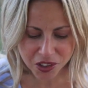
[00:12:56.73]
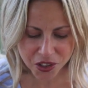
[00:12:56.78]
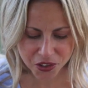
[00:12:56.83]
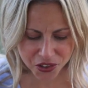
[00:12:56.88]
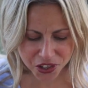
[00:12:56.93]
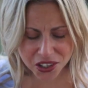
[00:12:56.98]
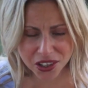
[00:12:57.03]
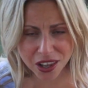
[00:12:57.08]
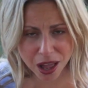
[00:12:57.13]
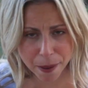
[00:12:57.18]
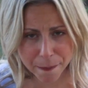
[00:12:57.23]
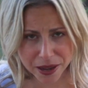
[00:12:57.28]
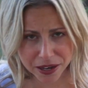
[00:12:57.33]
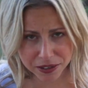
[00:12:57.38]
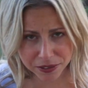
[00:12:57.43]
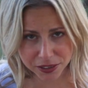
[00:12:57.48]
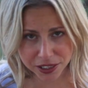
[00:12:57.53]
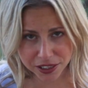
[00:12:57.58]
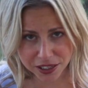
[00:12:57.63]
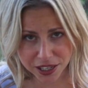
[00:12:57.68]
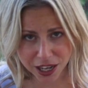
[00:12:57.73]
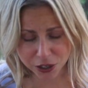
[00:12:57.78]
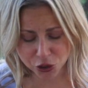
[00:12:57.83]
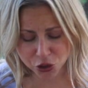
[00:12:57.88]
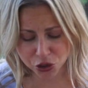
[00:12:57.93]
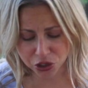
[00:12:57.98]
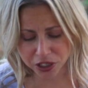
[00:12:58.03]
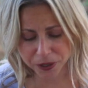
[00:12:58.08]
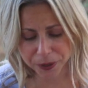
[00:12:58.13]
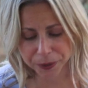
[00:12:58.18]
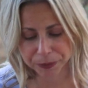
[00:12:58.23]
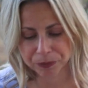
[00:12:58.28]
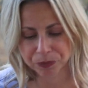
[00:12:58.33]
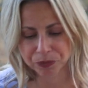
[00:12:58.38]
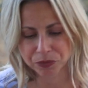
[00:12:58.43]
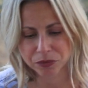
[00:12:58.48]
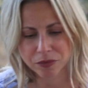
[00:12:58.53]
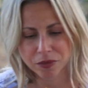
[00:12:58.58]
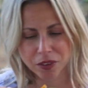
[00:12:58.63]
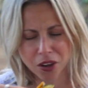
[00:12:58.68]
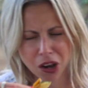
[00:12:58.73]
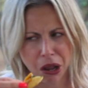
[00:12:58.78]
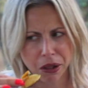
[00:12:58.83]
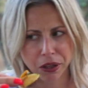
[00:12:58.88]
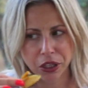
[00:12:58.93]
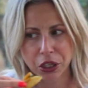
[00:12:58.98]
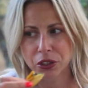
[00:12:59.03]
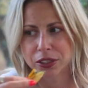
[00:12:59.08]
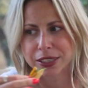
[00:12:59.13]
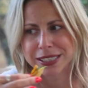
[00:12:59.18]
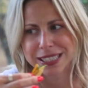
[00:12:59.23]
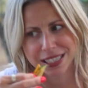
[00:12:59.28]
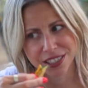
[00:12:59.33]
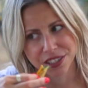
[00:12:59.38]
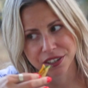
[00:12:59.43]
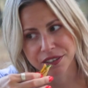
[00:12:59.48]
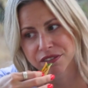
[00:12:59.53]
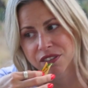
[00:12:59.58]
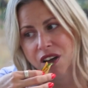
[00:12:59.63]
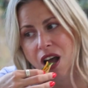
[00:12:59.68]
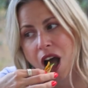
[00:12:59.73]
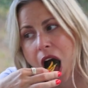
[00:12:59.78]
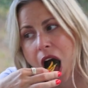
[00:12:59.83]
The lemon is actually a little addictive.